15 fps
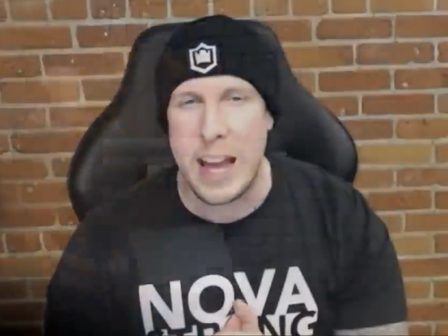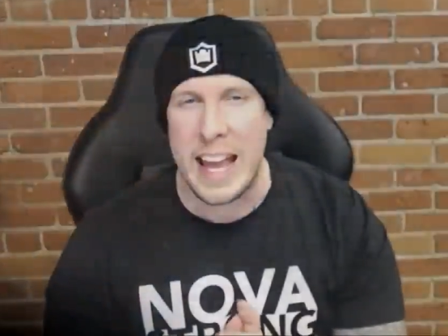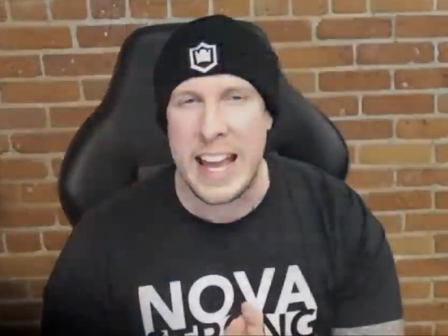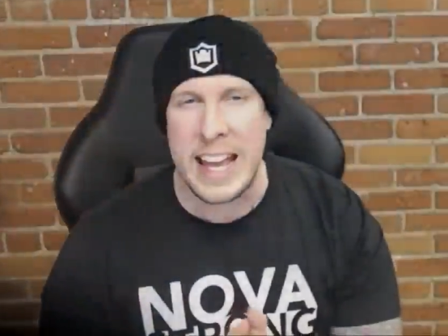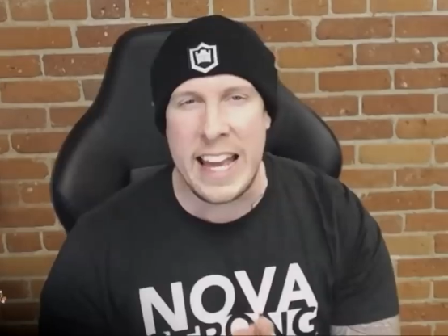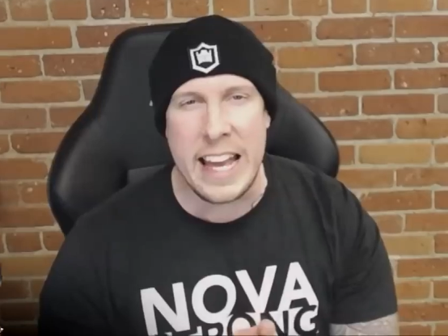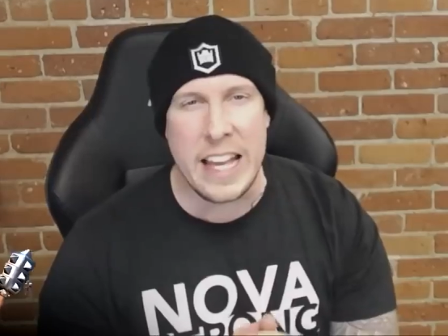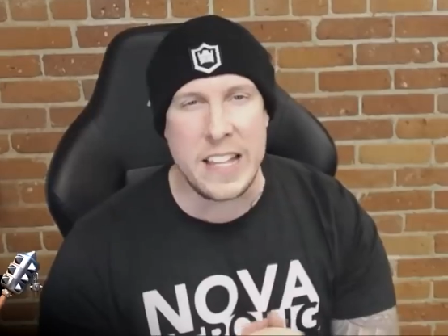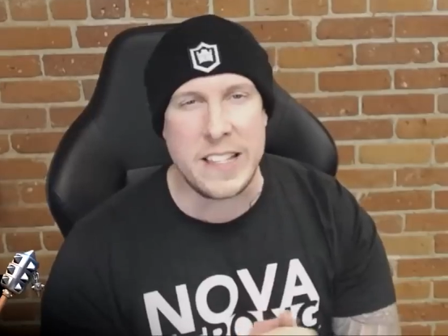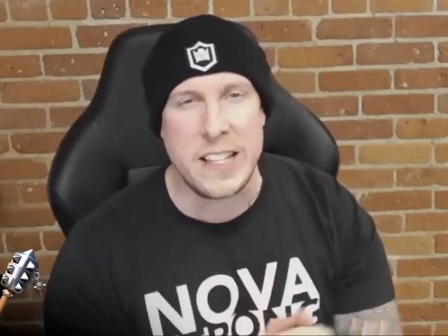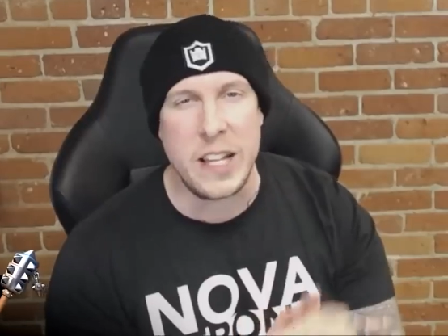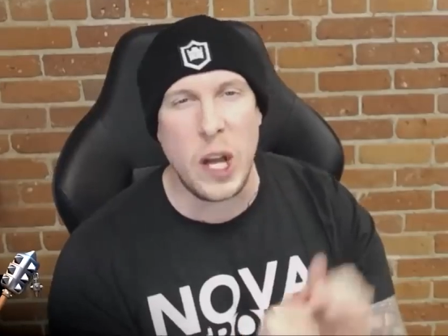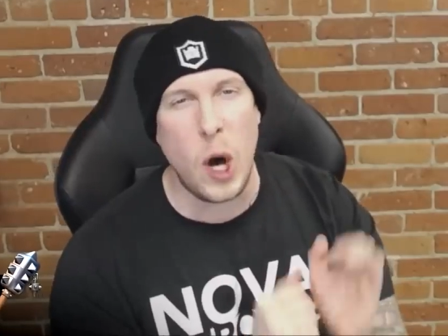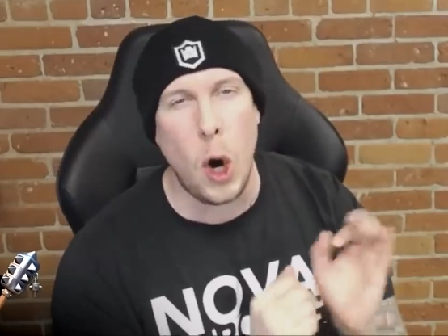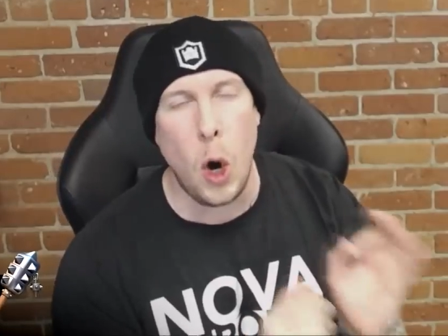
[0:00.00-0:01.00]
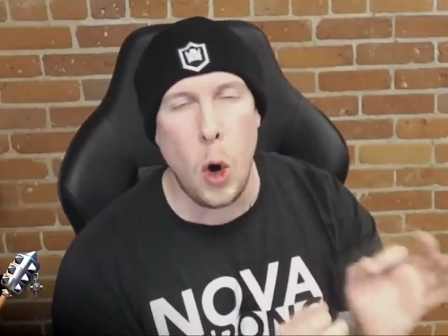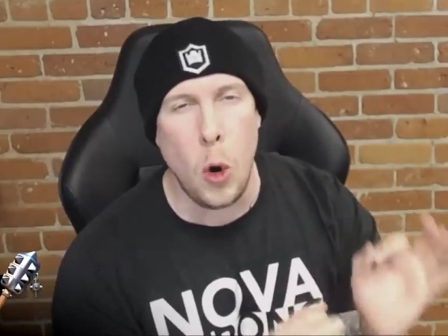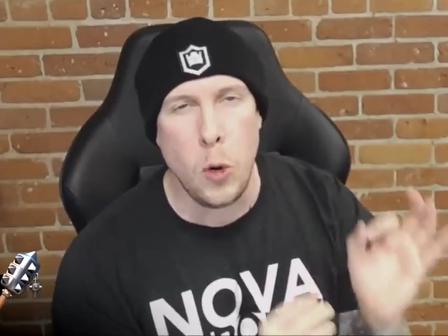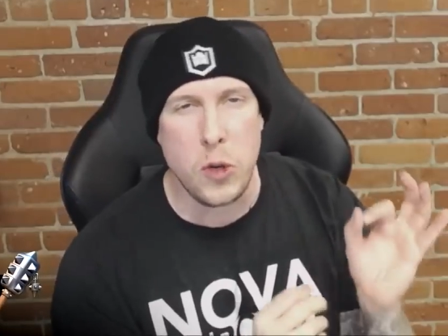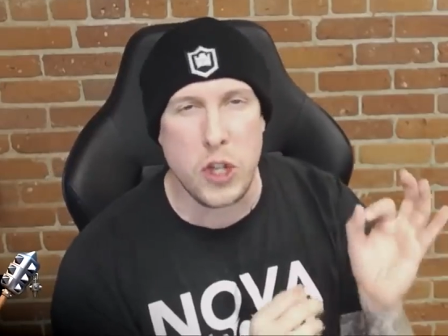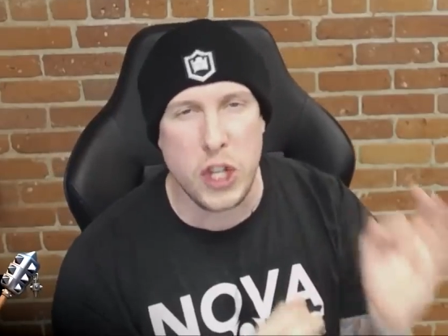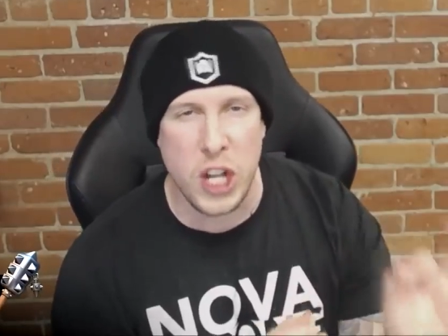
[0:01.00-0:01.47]
8 is the
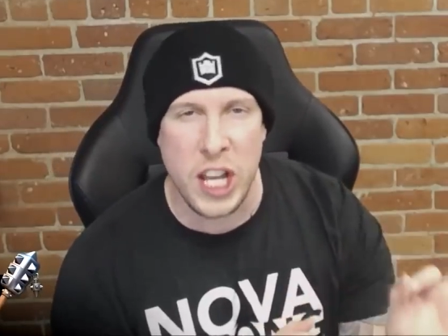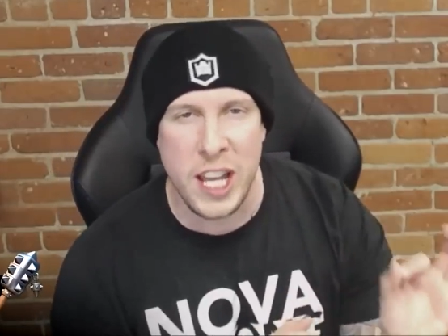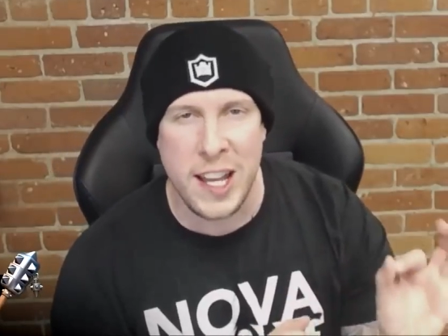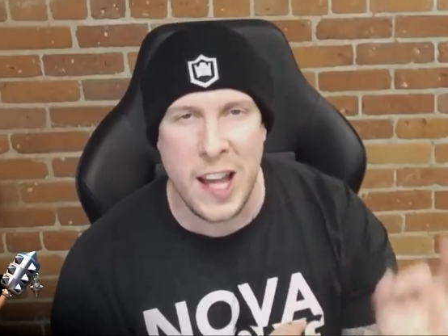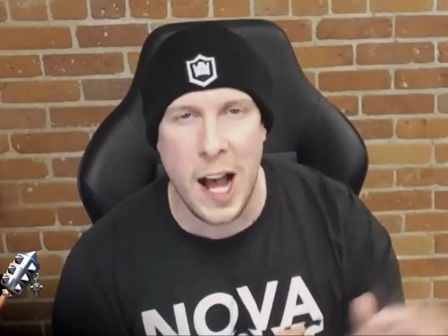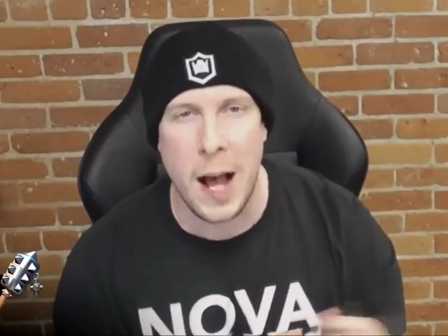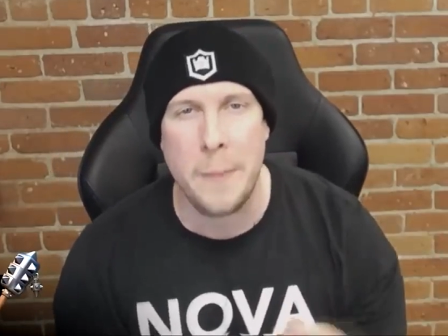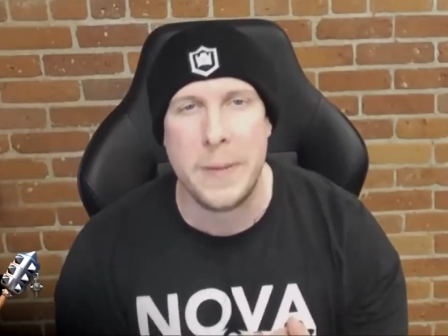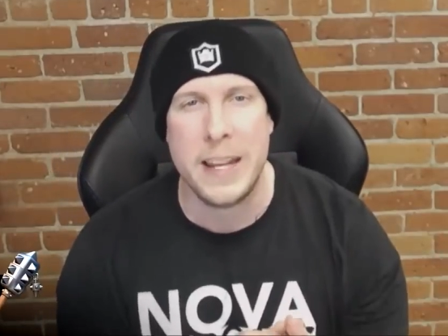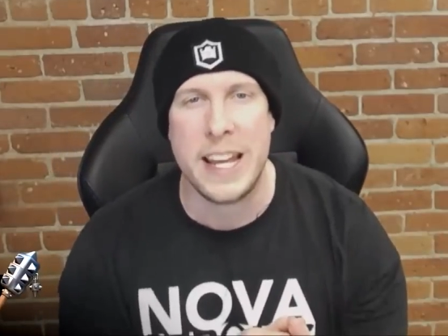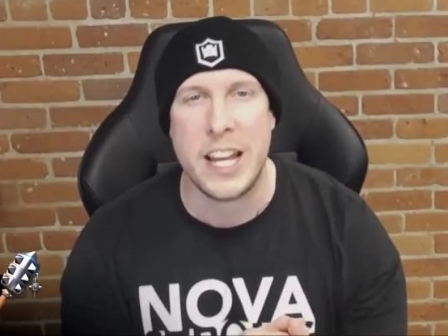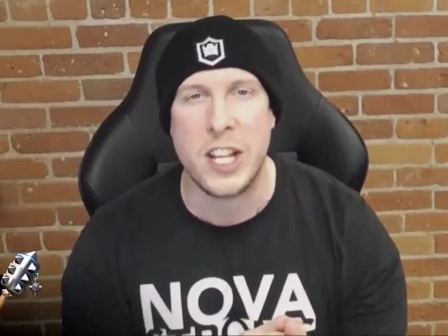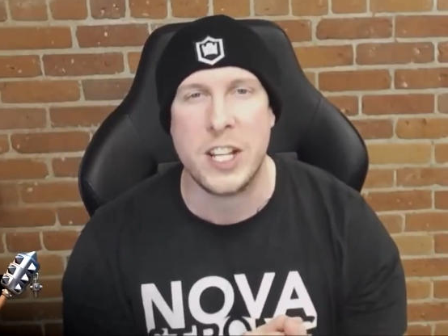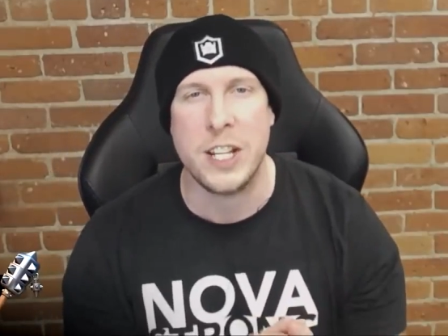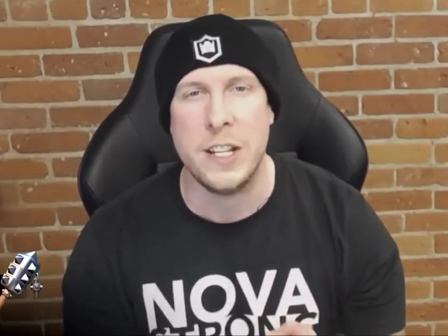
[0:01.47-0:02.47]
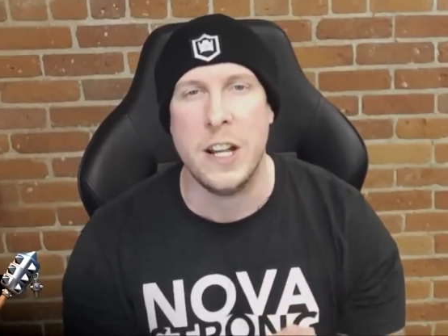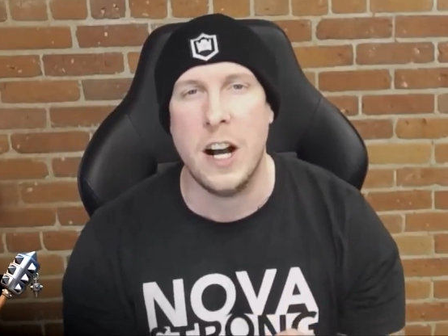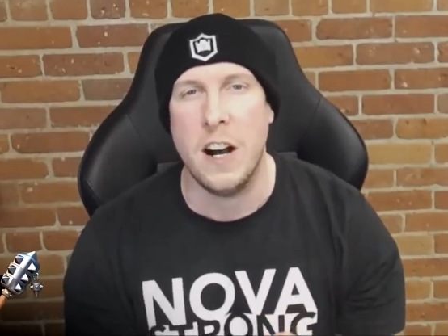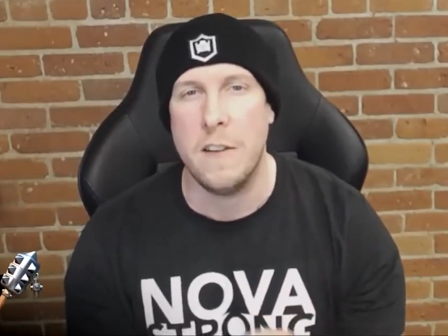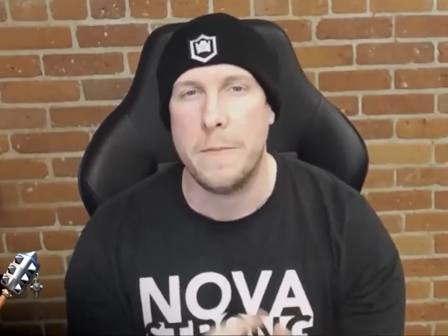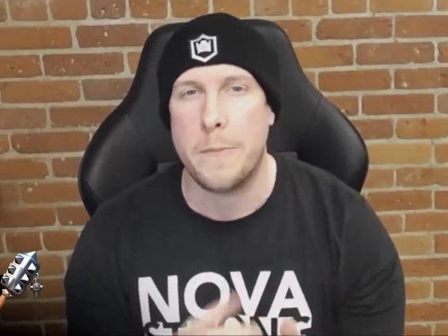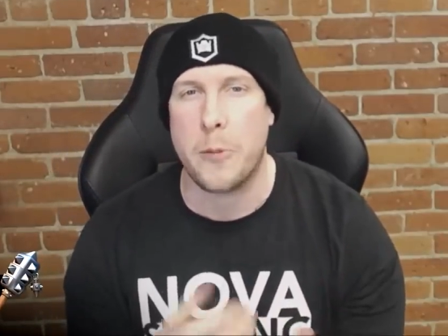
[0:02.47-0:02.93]
OG combination
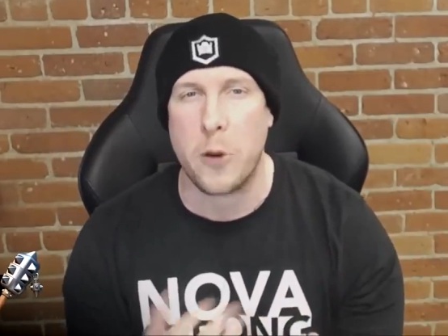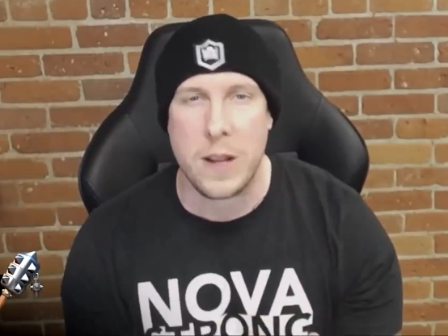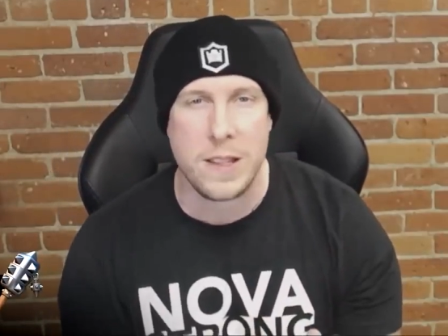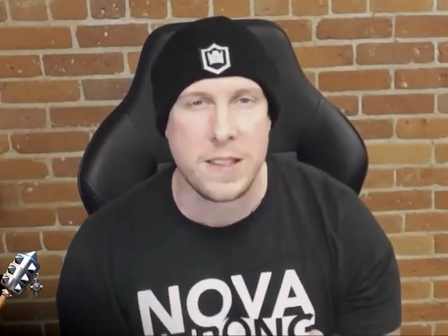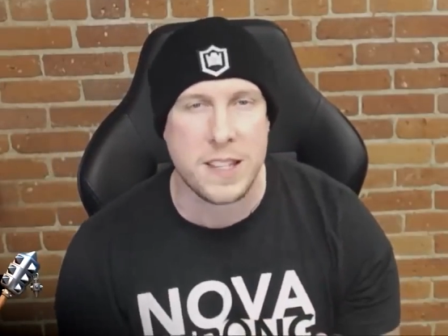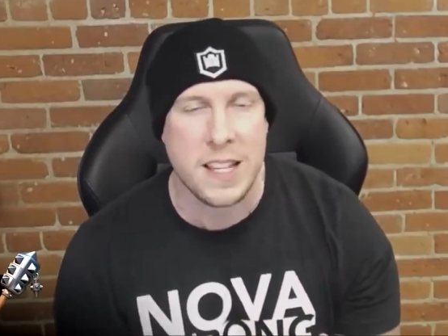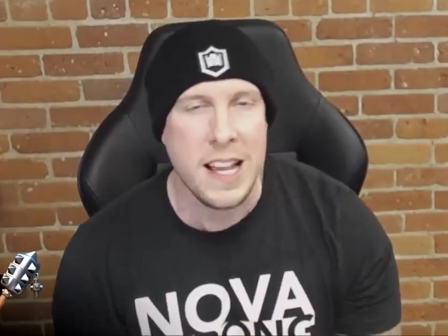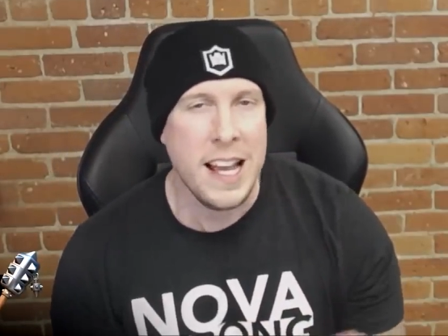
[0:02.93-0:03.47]
of Prince